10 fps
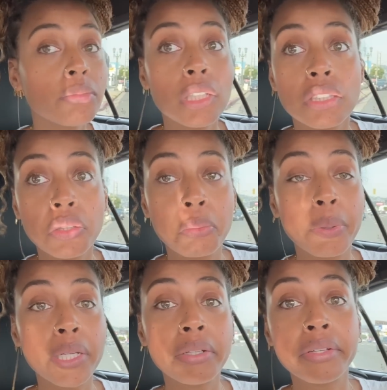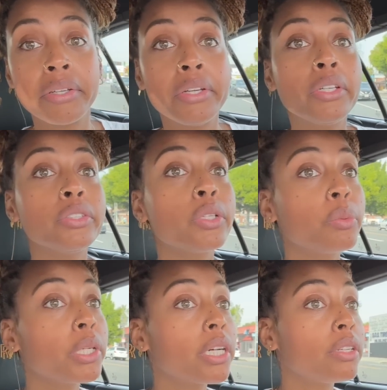It's open, so
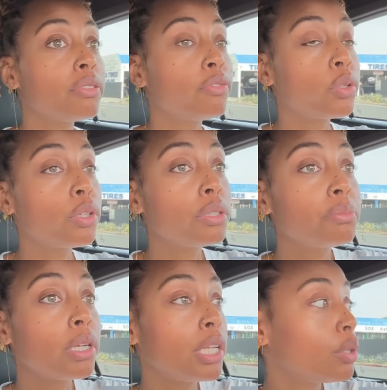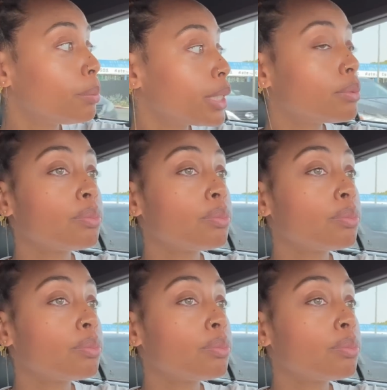we're gonna floor a little bit,